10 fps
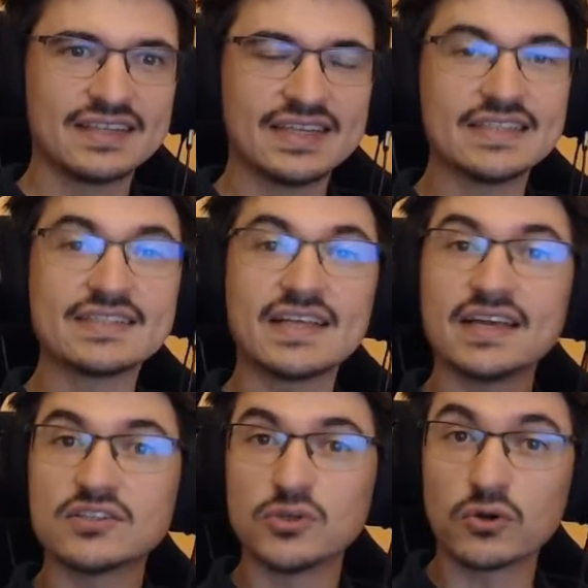then
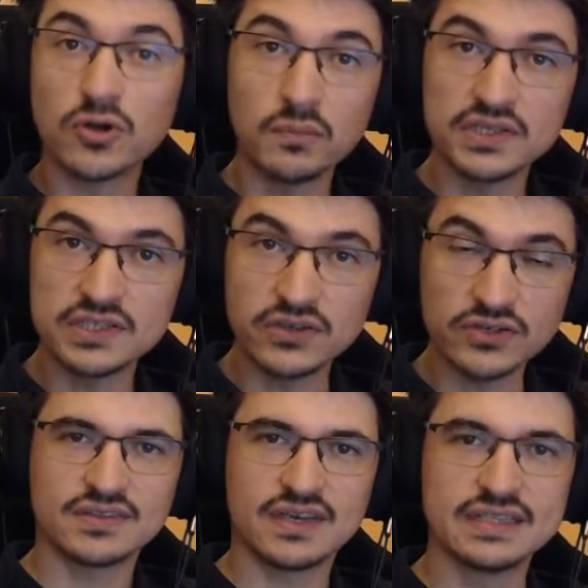select your
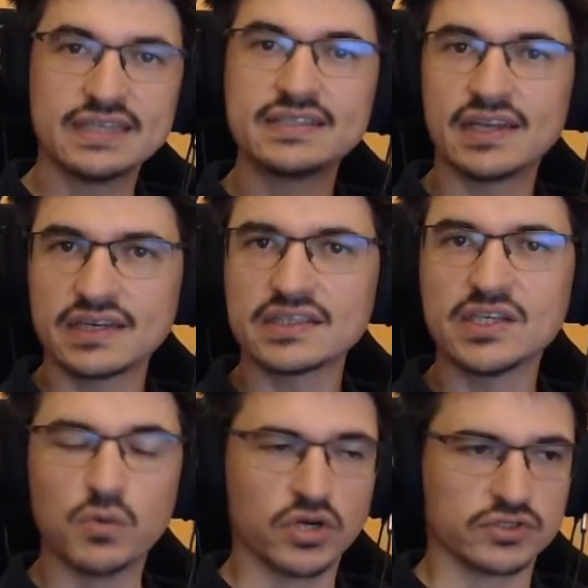competitors, and then select
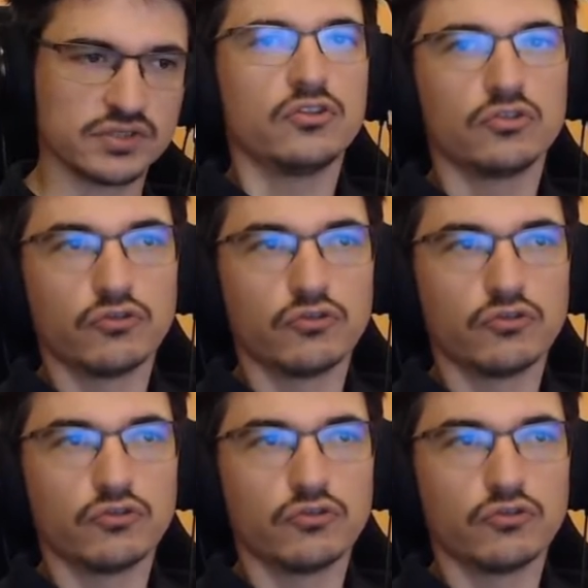keywords.